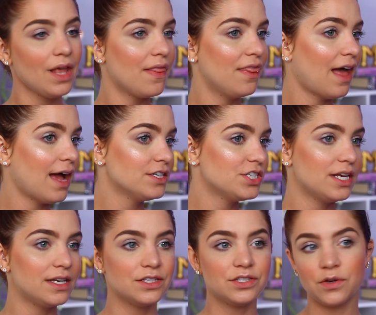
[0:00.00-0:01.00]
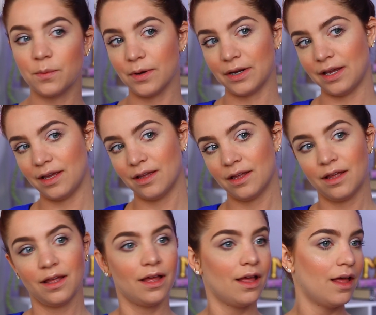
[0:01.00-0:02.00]
That shade is so pretty.
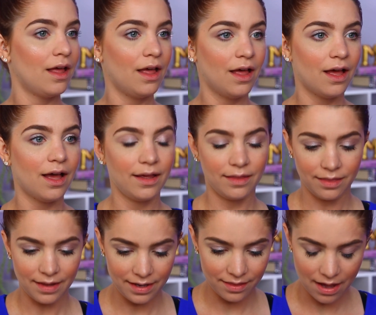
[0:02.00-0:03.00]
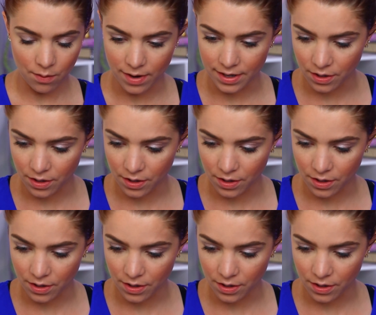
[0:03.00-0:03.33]
I like that one.